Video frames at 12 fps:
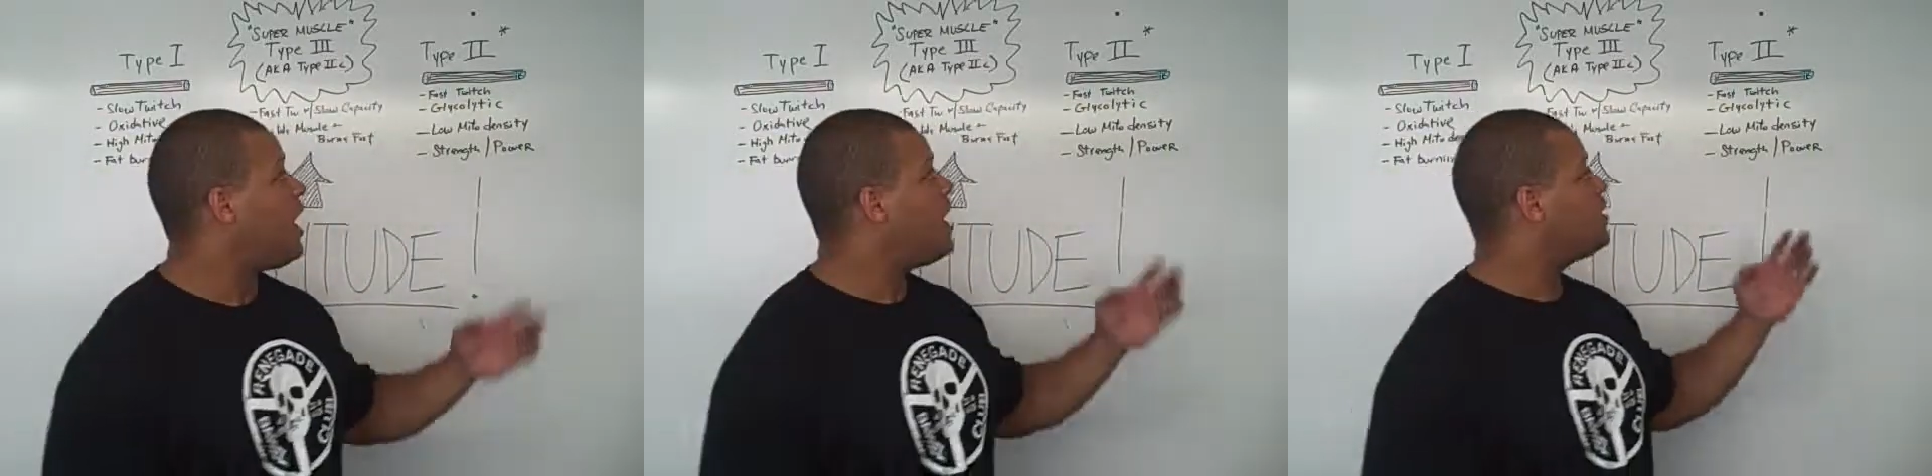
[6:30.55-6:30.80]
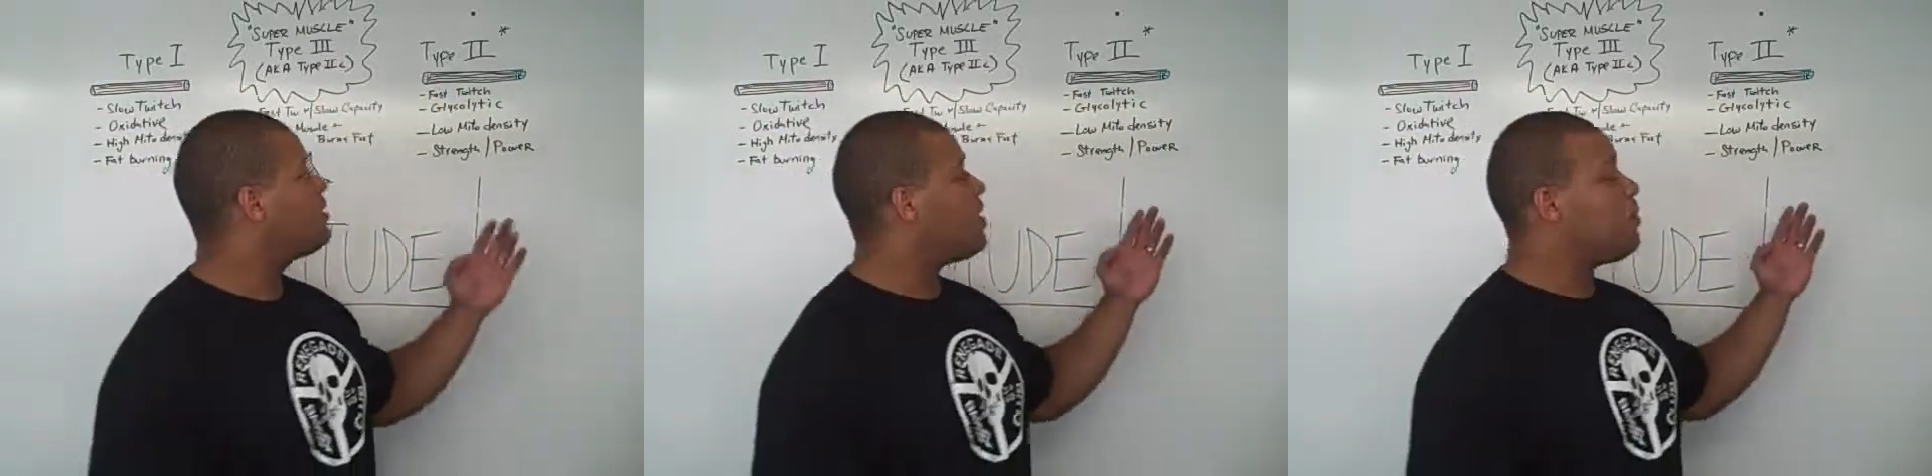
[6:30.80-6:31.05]

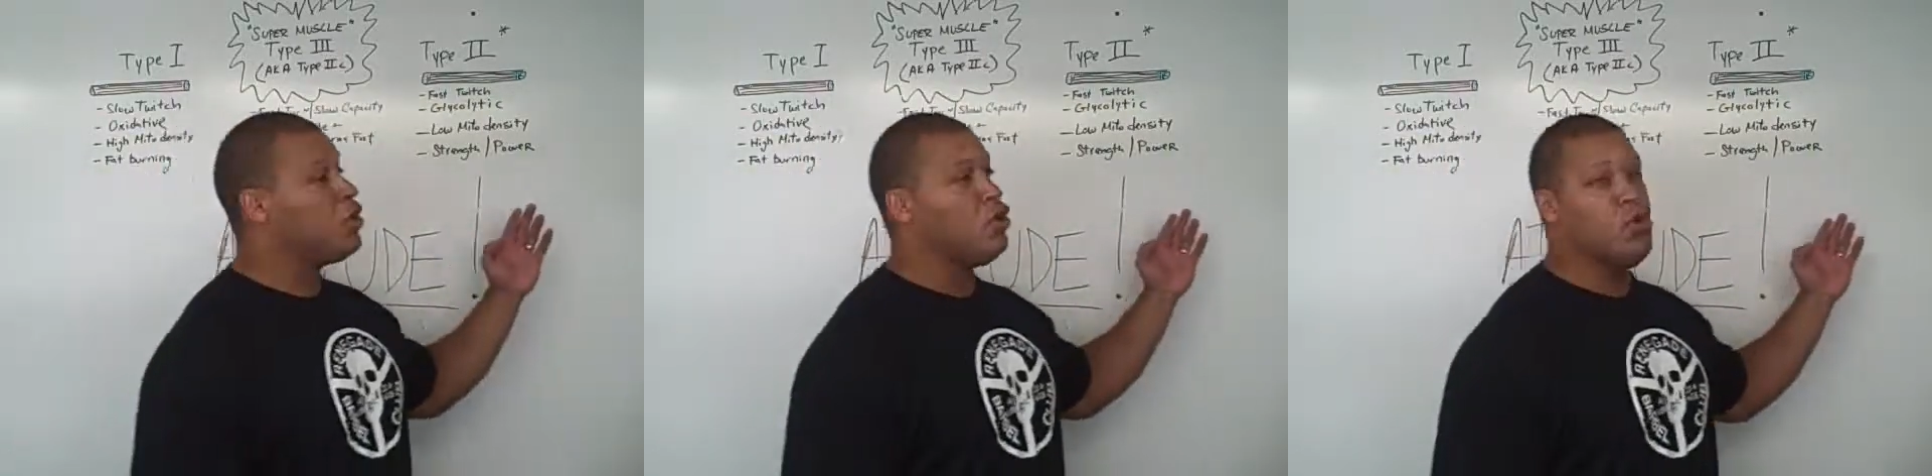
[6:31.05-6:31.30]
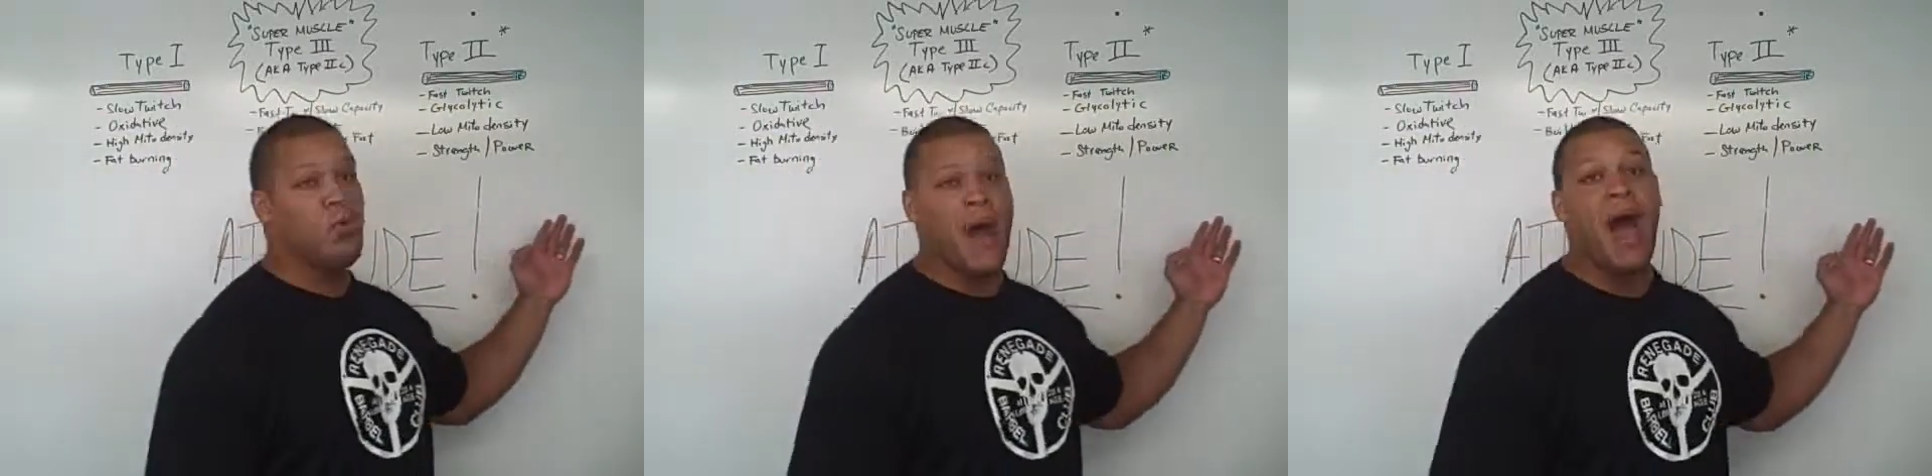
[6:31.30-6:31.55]
And
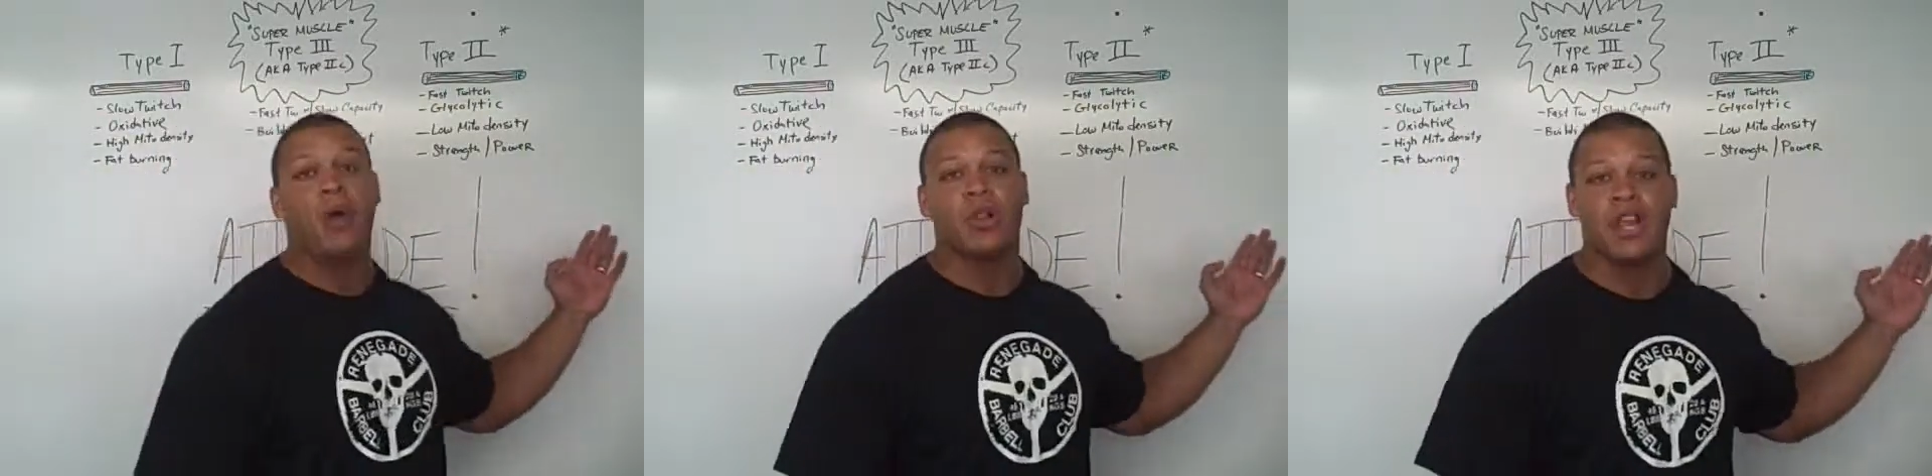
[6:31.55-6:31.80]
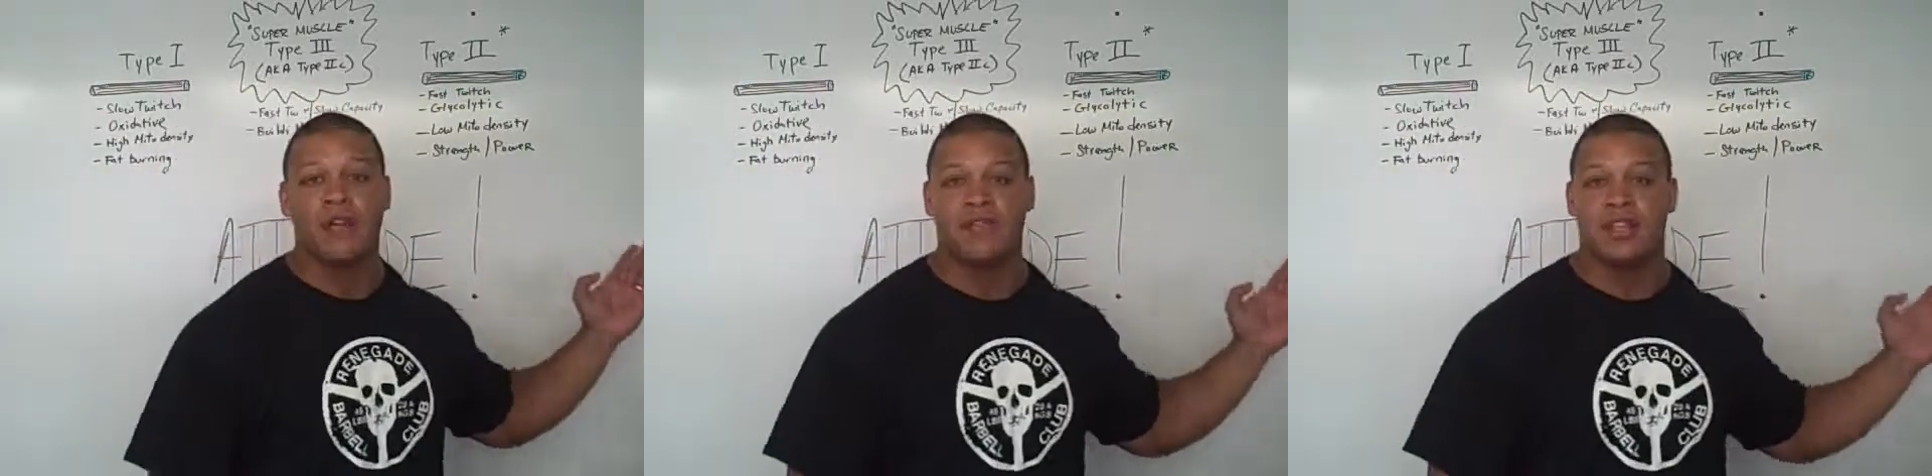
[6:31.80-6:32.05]
someone who
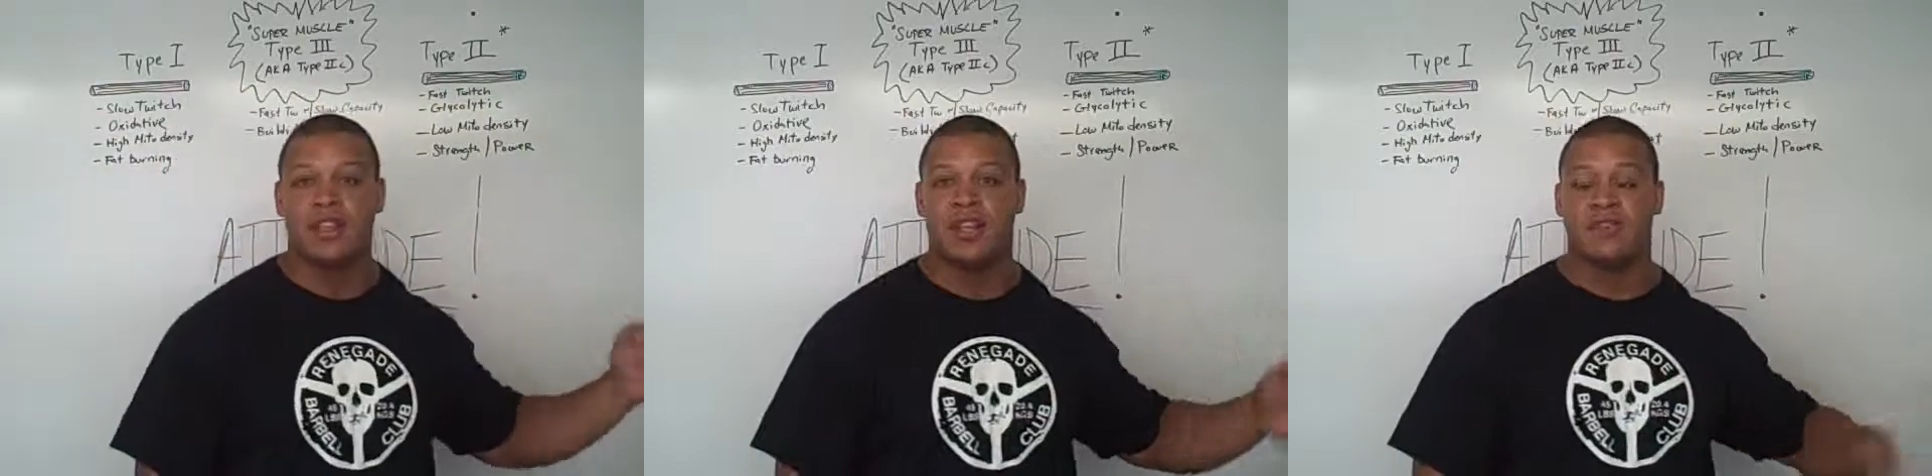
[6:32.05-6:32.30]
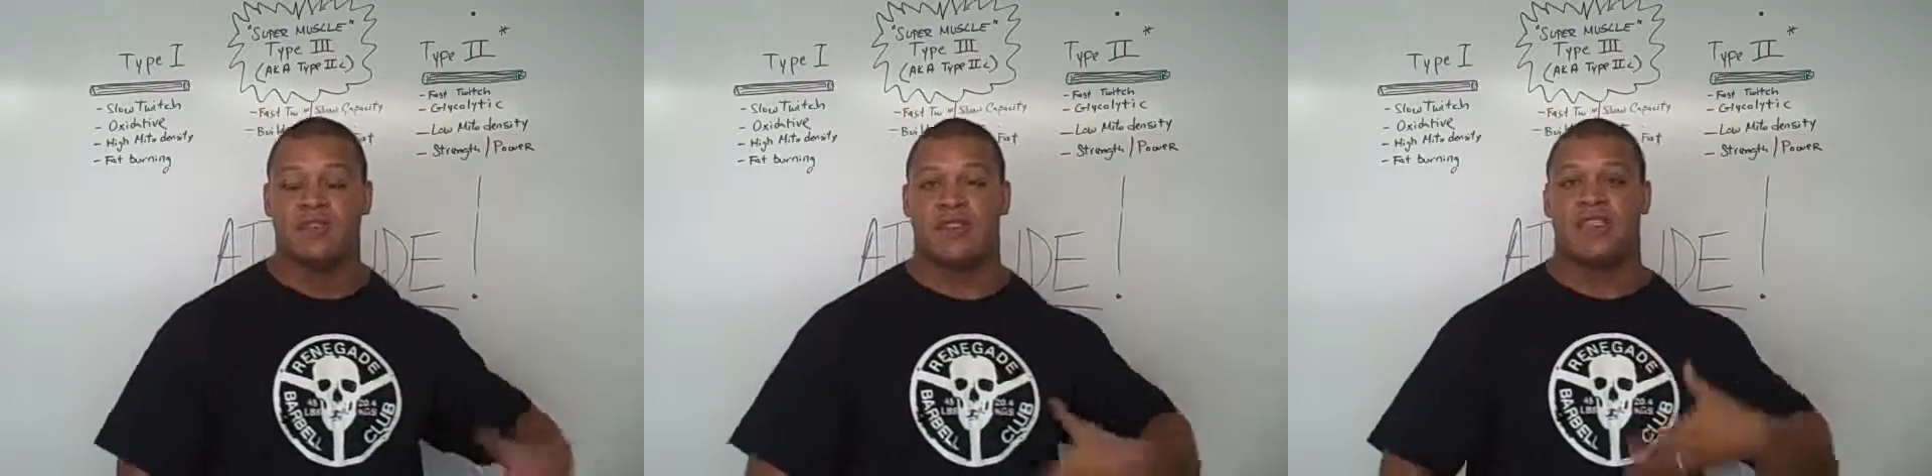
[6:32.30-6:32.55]
power lifts and lifts